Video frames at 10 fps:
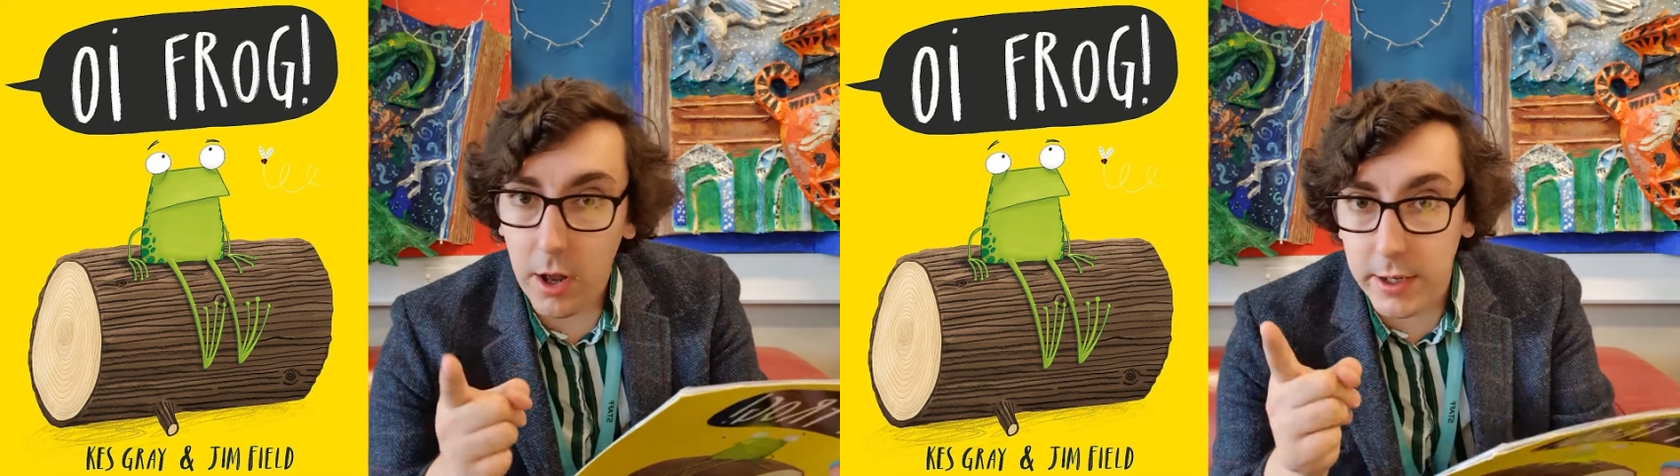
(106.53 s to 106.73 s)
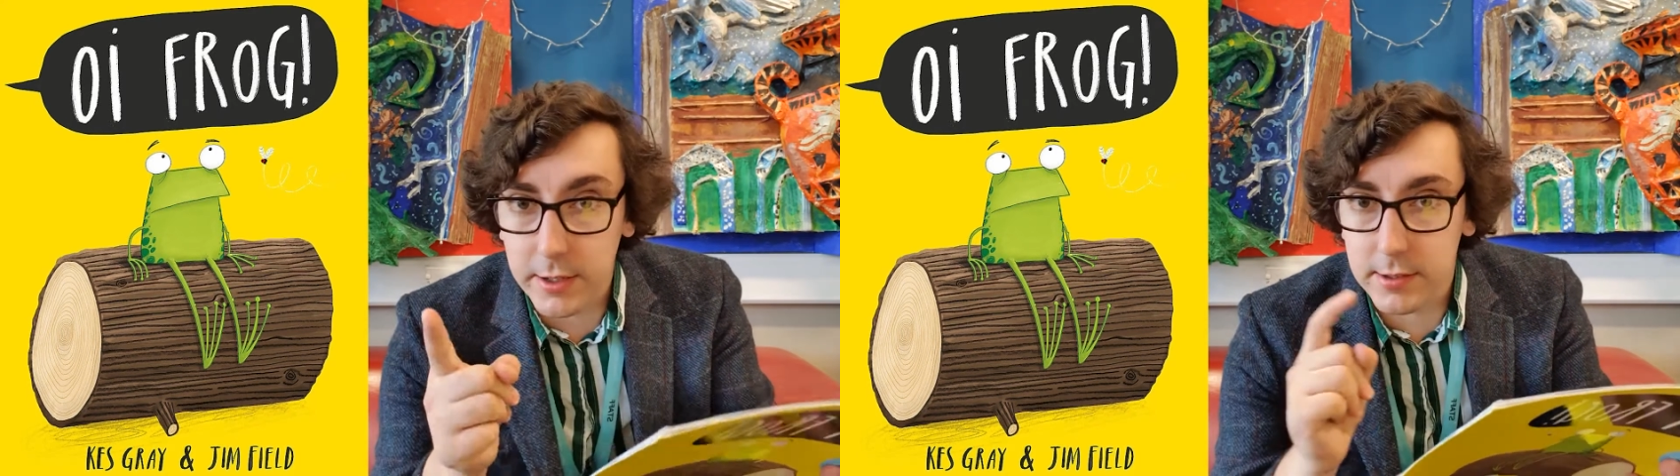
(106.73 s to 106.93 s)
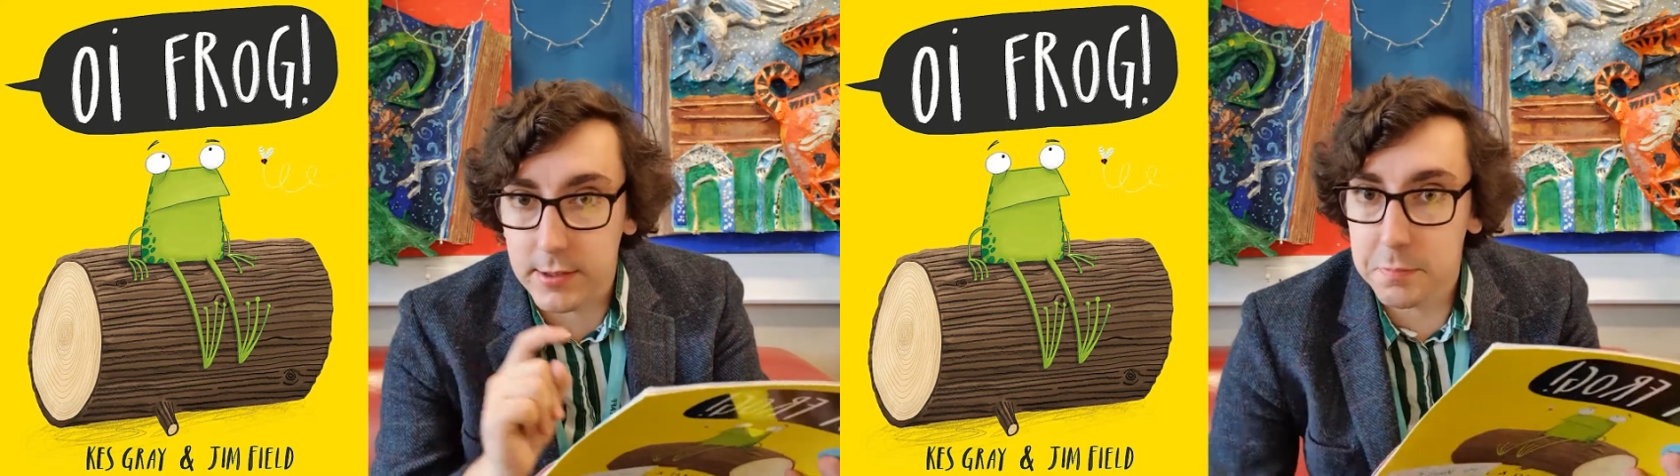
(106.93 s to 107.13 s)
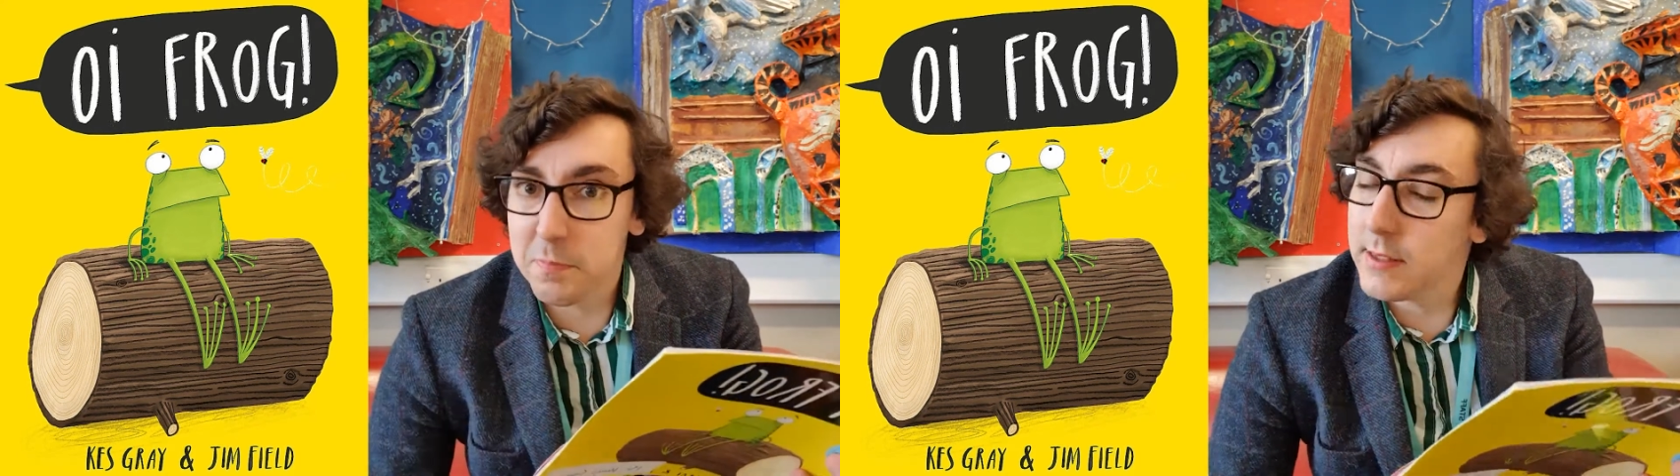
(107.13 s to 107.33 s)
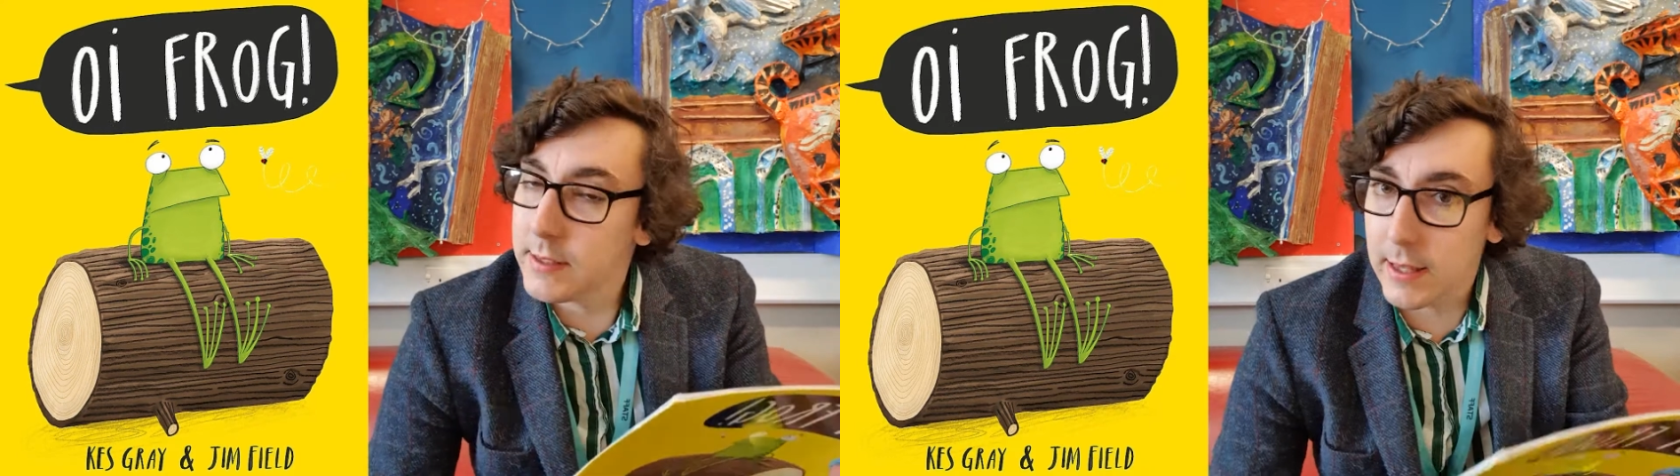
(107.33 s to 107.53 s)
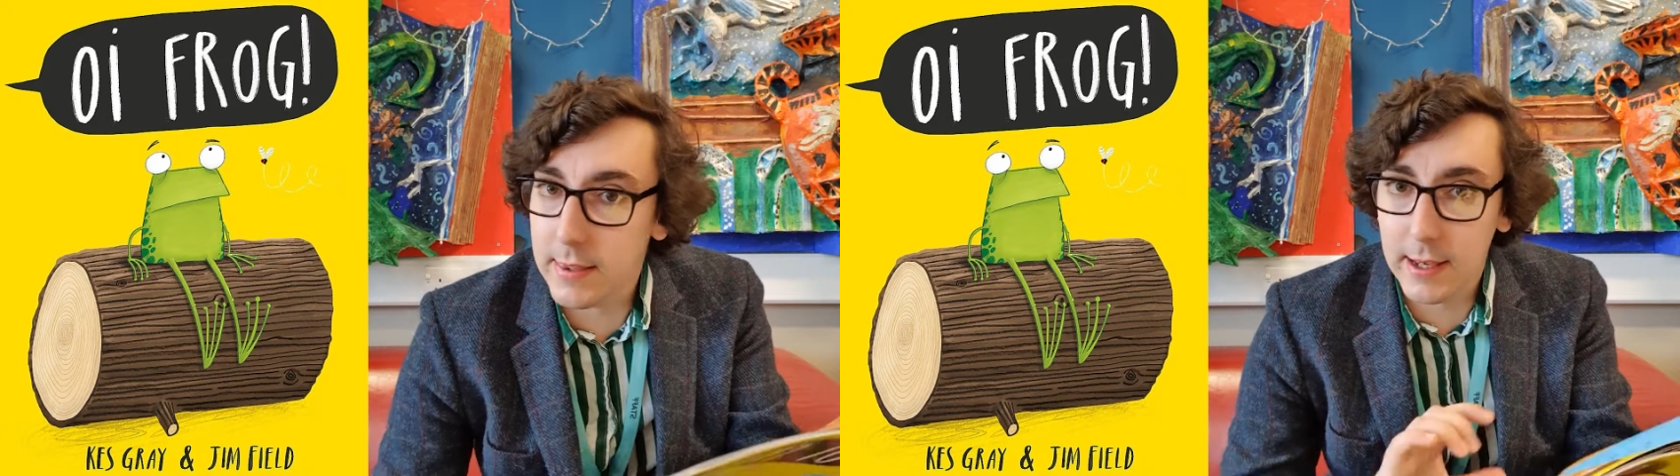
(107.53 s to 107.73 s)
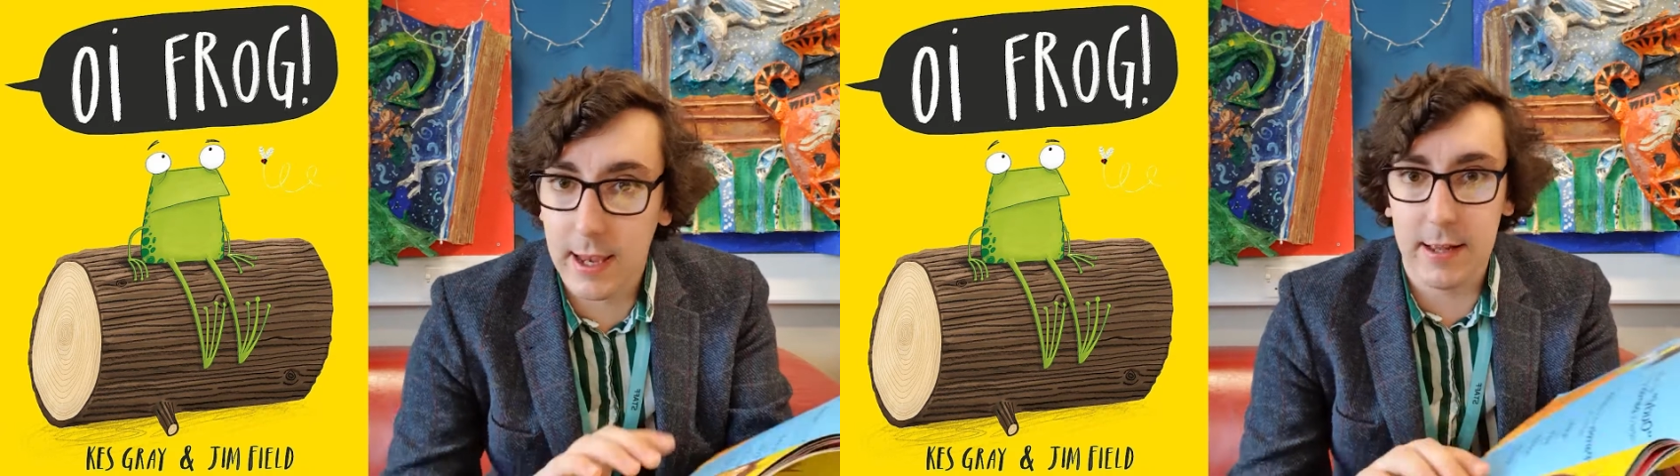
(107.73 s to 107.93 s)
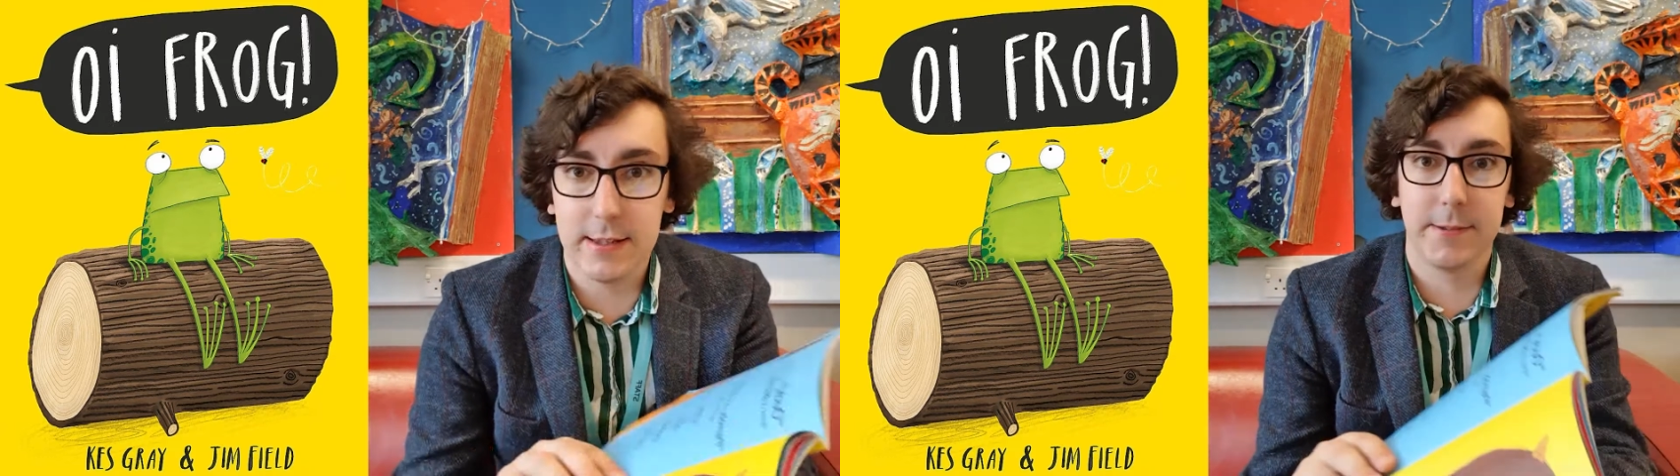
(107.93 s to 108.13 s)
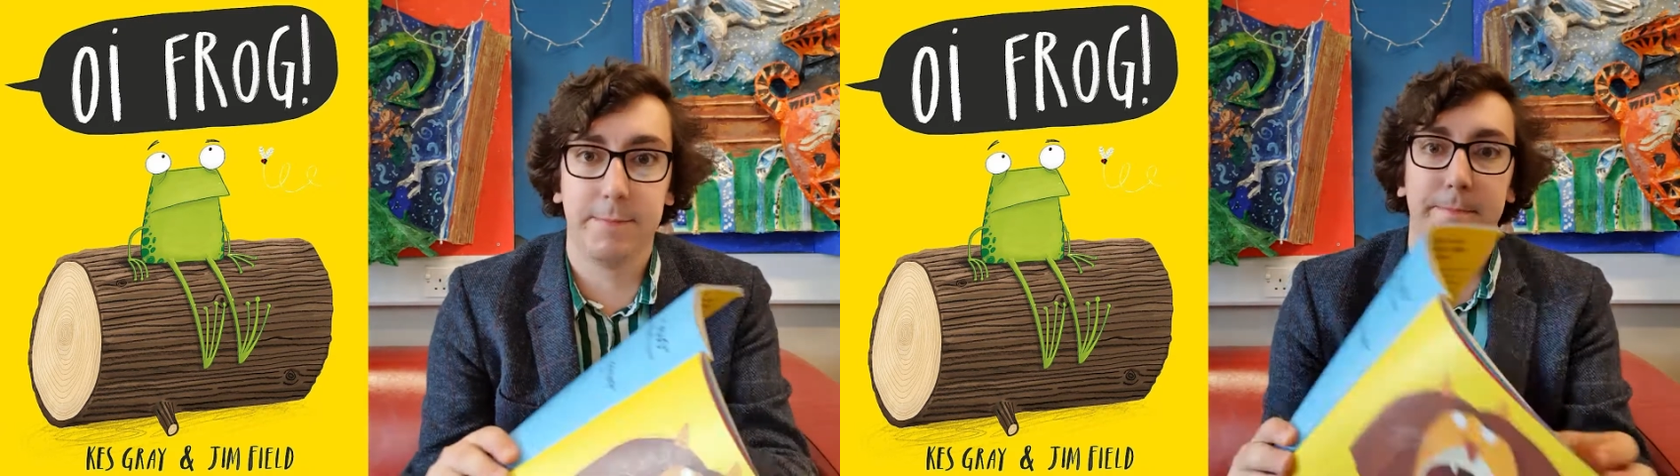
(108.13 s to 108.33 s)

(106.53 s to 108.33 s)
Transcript: irons, said the cat.